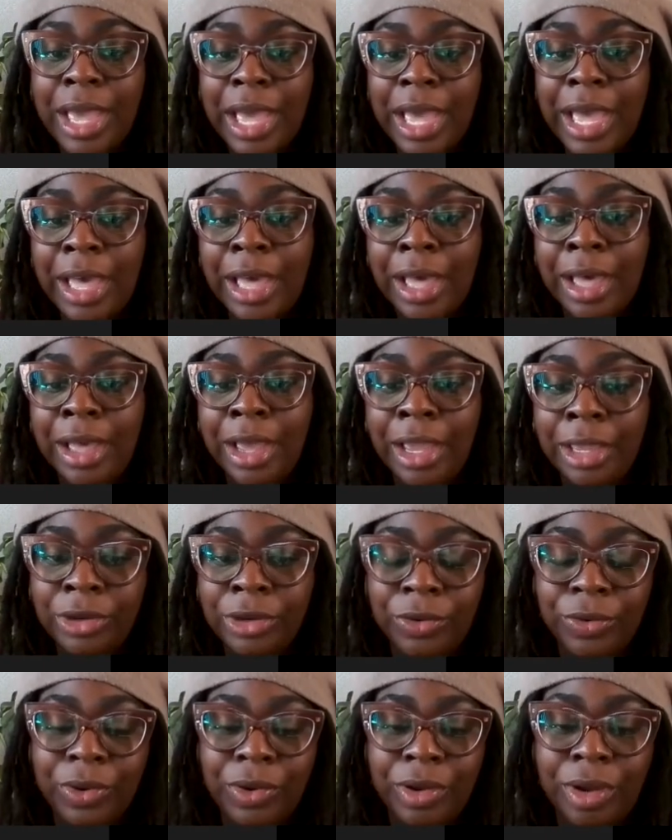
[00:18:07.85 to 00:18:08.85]
I
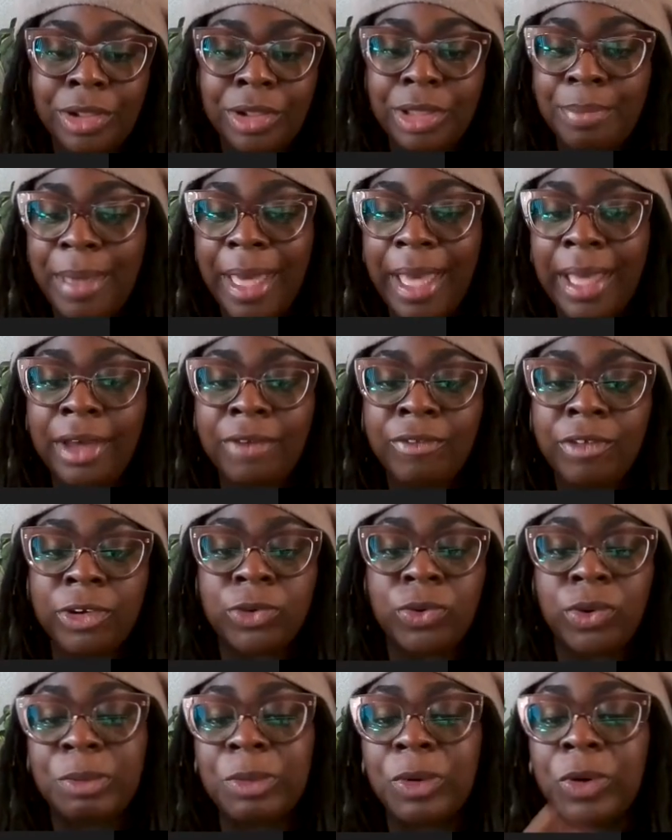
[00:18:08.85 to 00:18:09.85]
know on the back of a
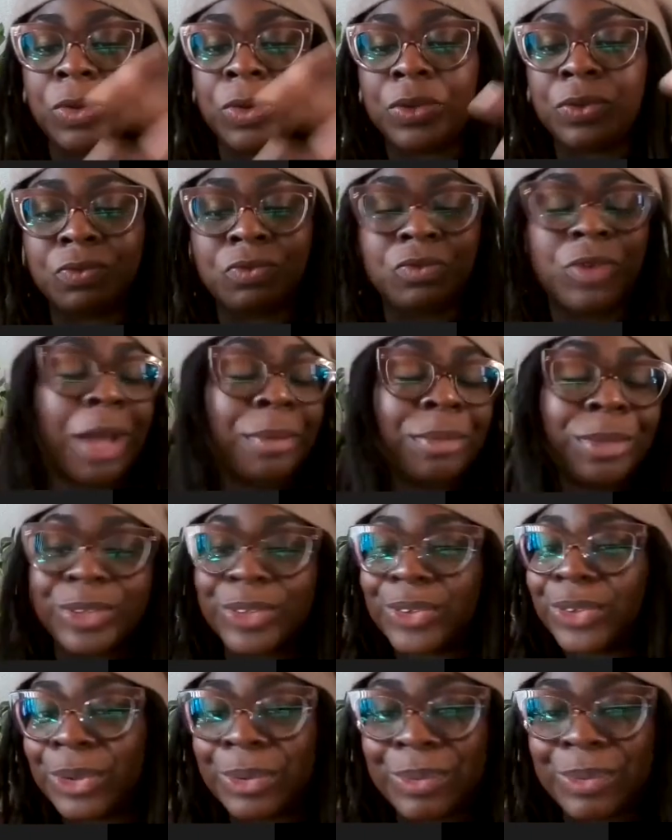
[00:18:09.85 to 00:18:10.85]
normal ramen
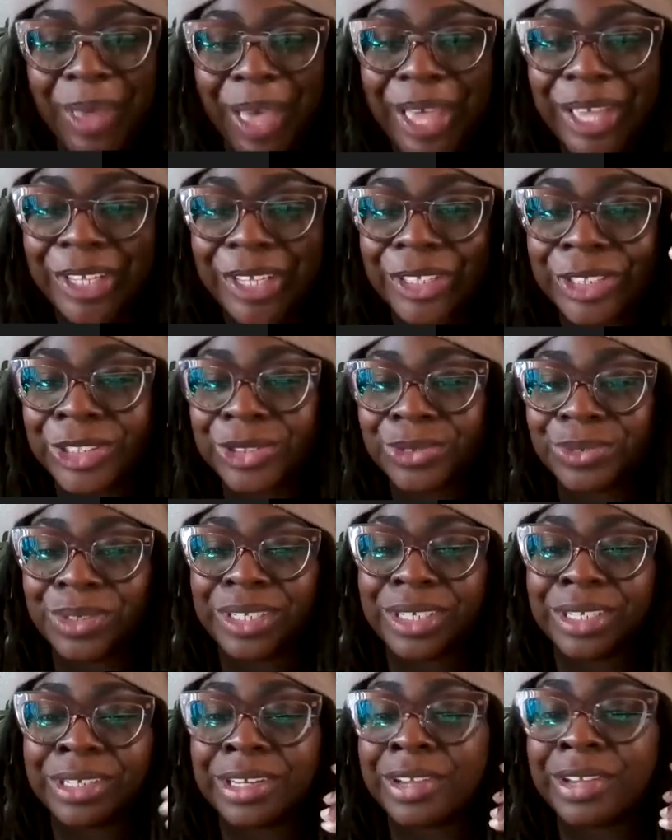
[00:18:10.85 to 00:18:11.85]
noodle package, you
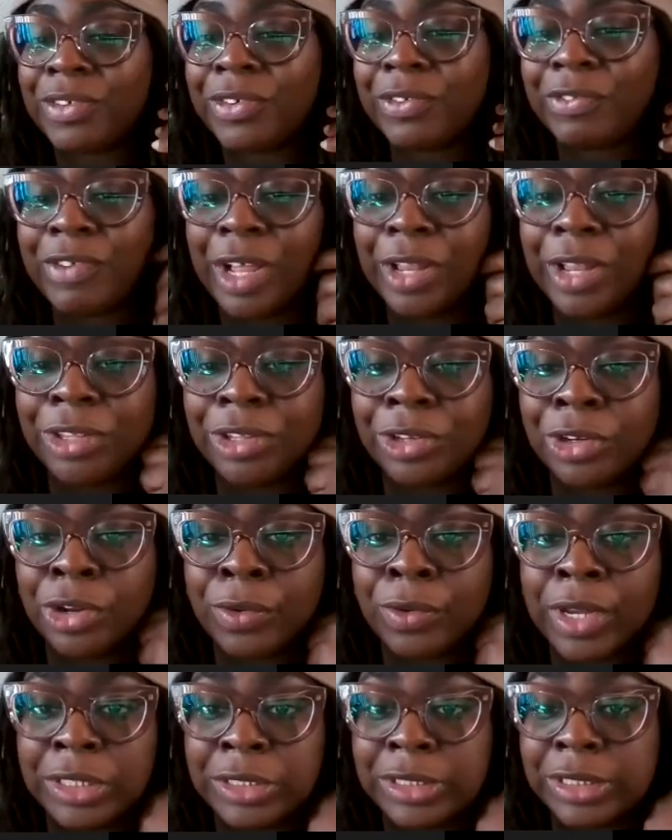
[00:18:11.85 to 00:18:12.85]
read, and if you follow the
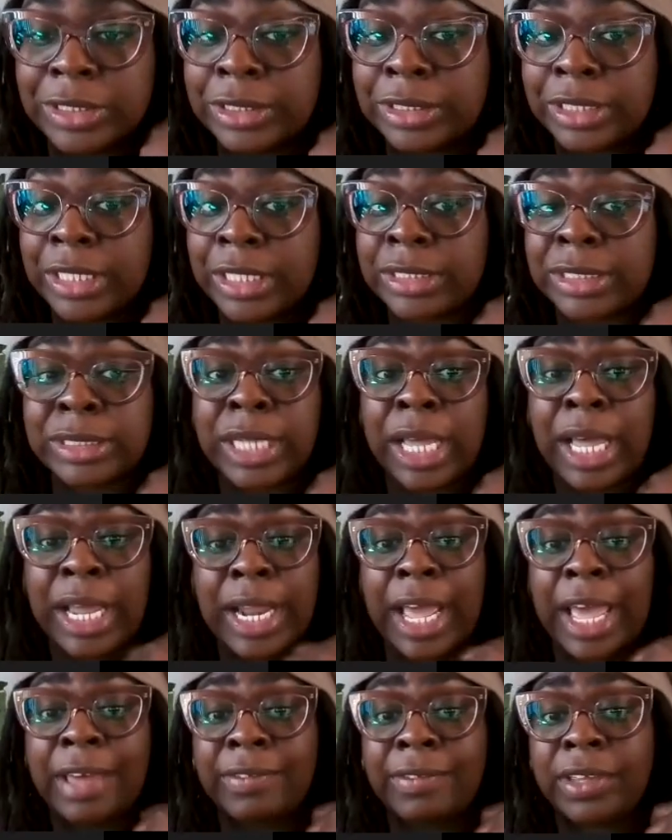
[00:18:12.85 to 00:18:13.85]
directions, it's not
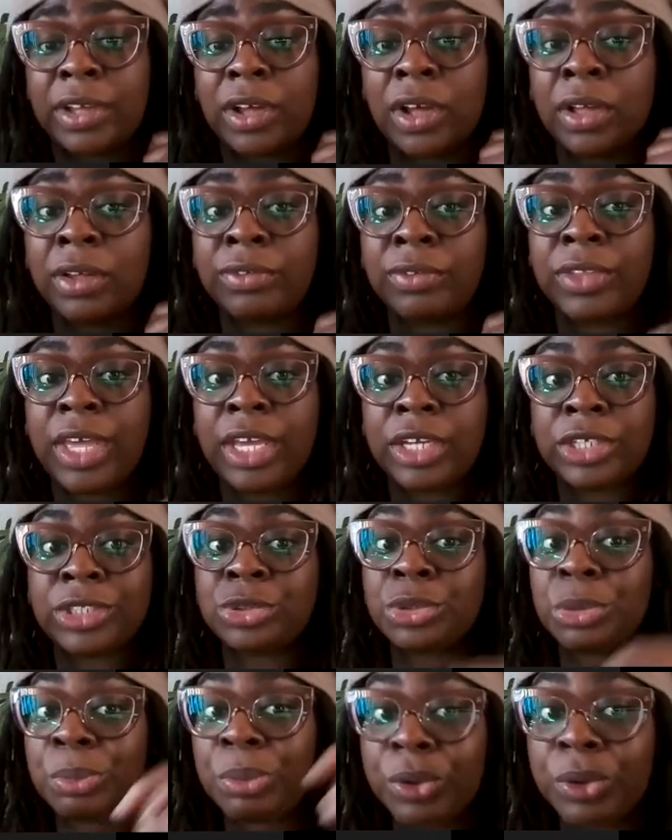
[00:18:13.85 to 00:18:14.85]
having all the
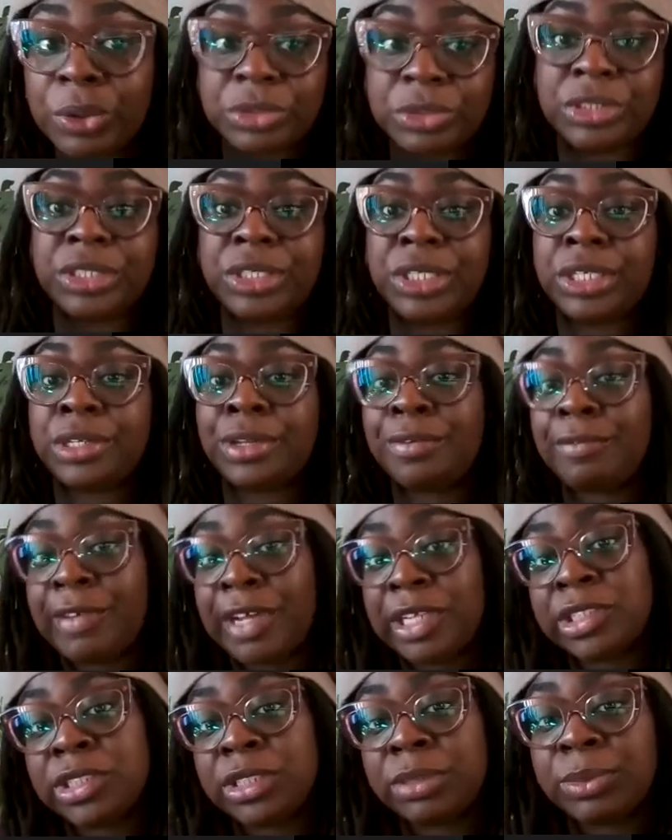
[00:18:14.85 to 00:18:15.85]
extra protein and
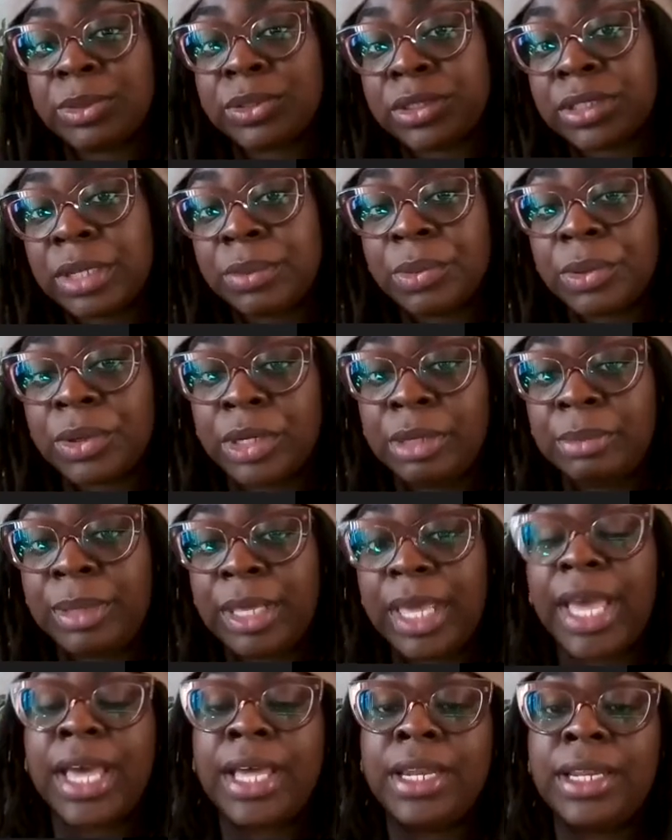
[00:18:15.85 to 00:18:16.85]
vegetables that we're going to be
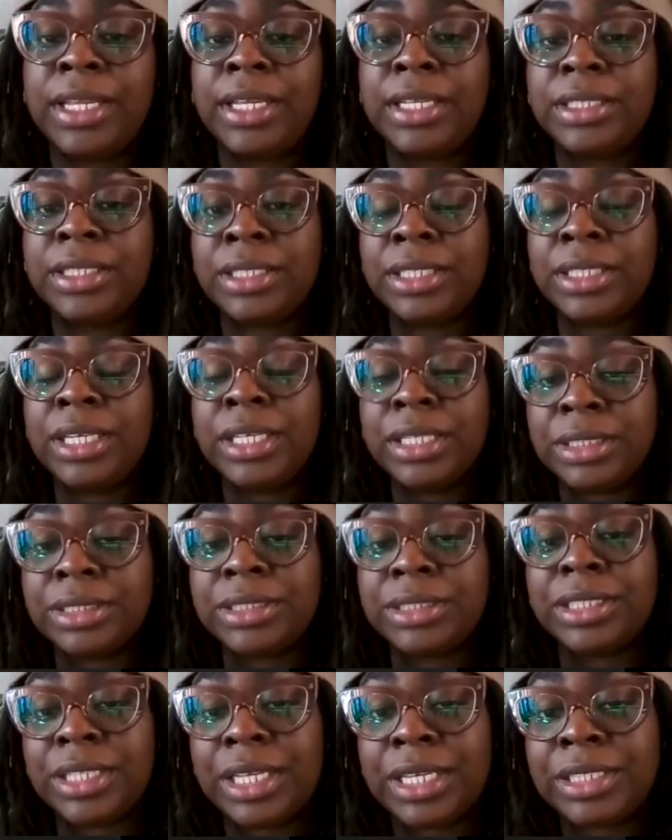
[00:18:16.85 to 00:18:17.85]
adding in
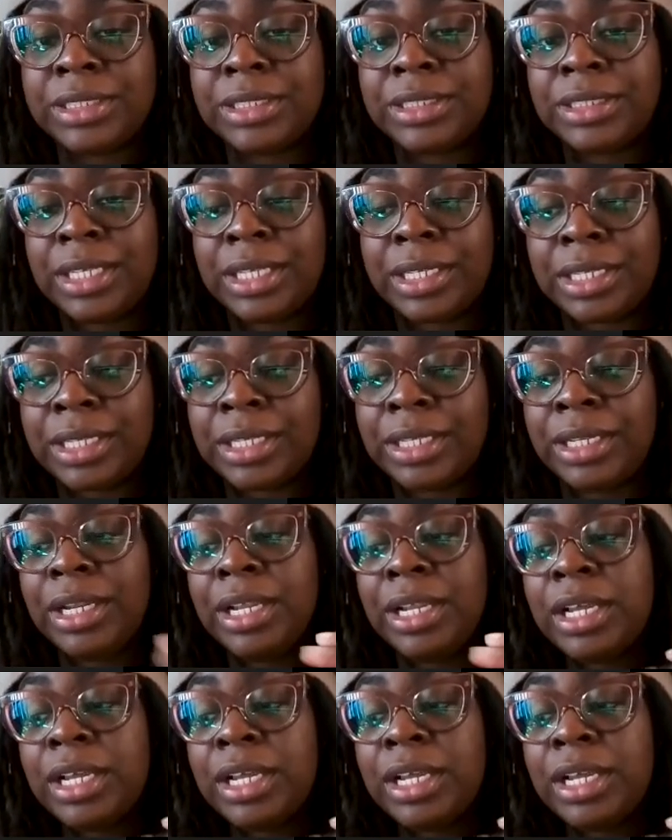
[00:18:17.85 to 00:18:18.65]
today's skillet.